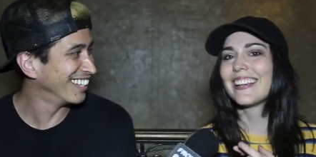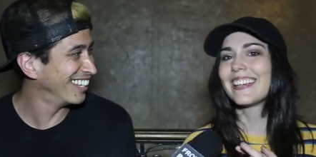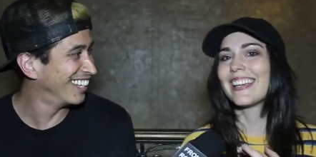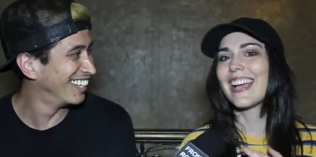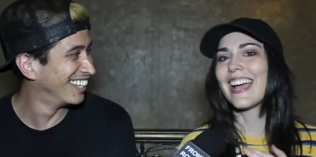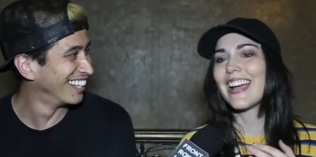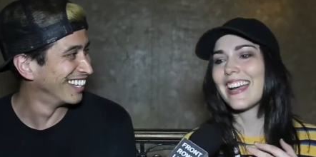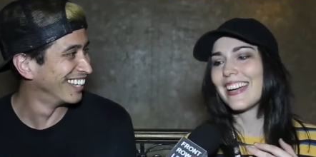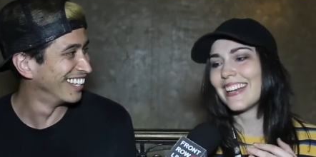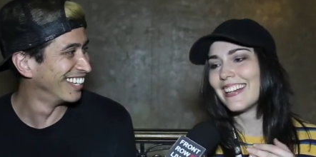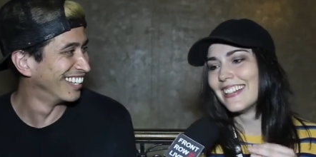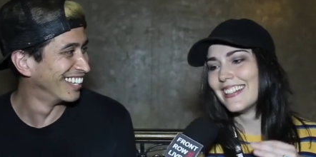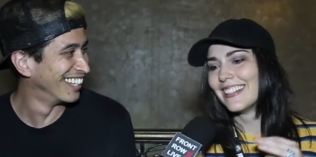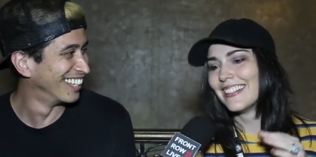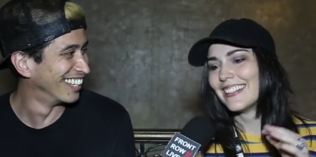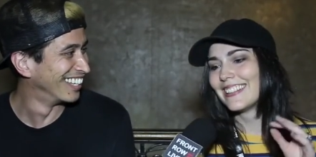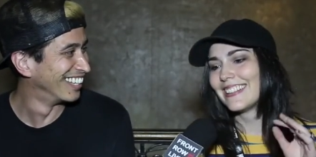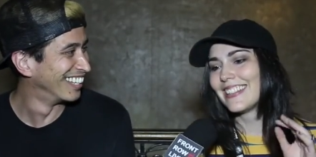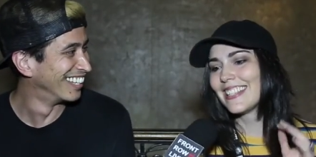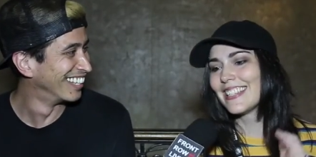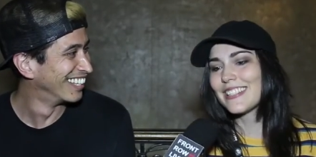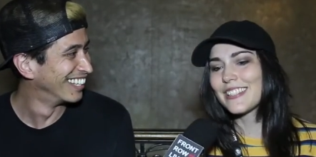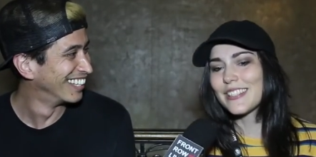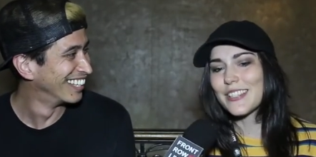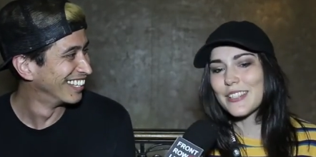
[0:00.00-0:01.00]
Speaker 1: okay,
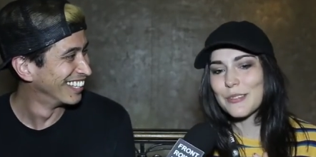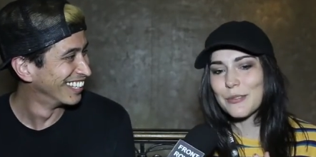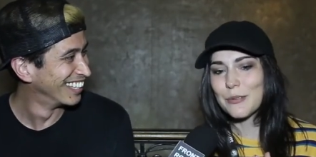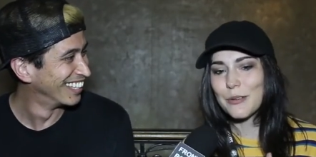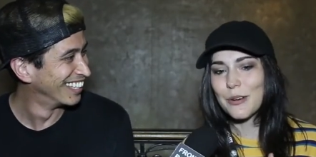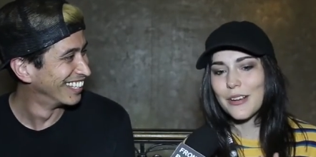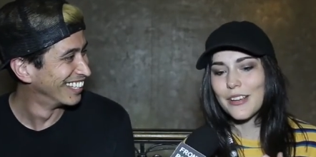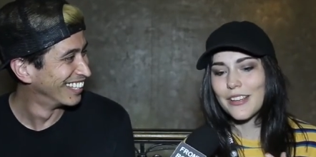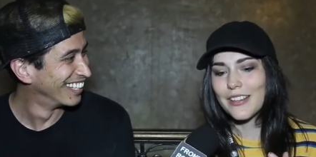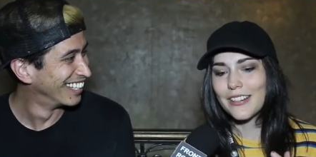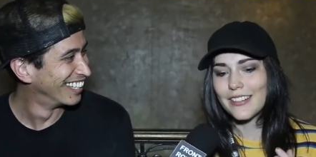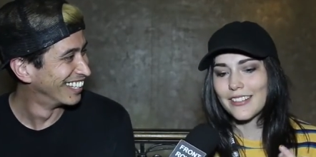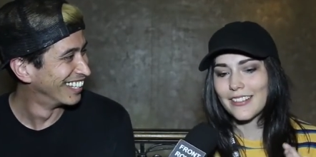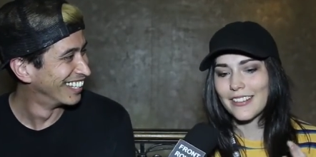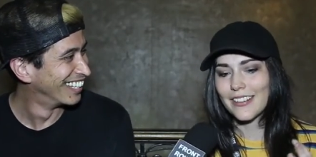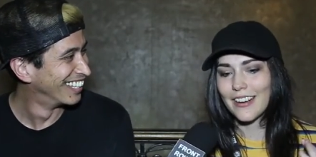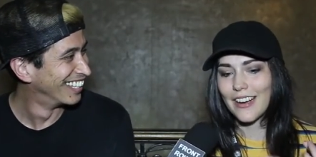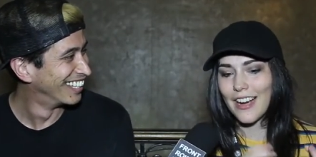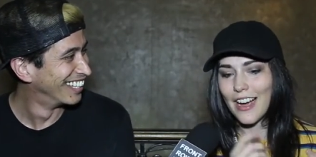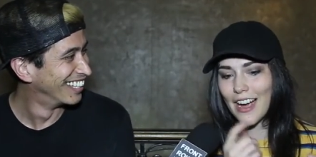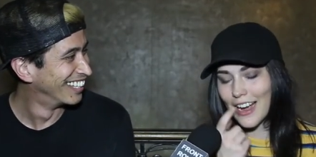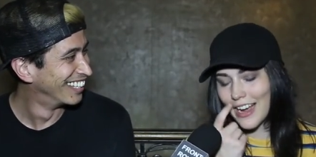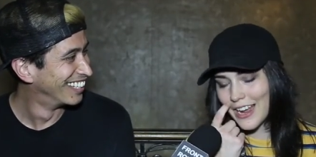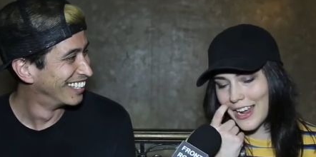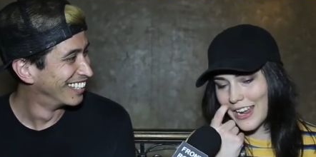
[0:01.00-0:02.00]
this is what
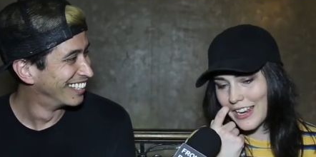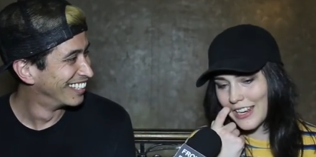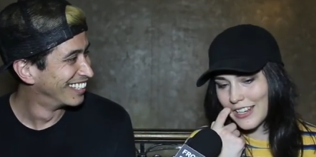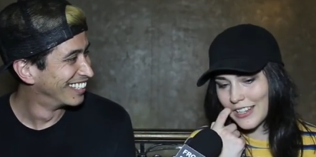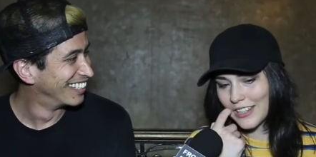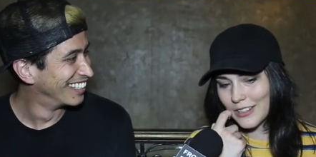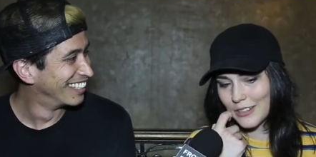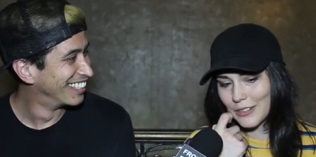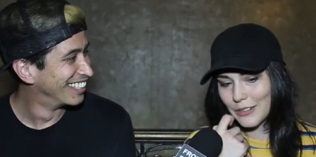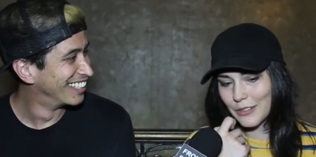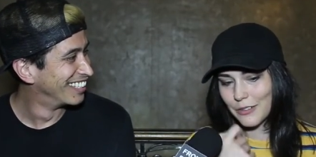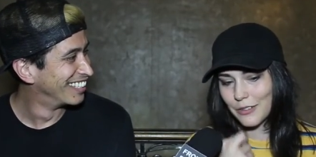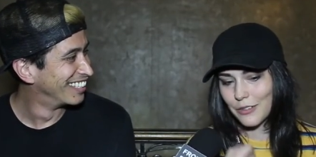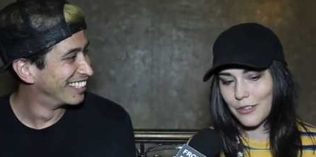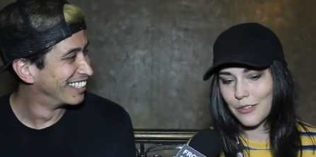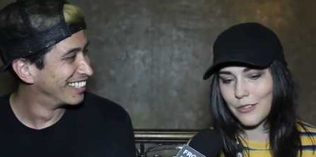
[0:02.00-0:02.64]
I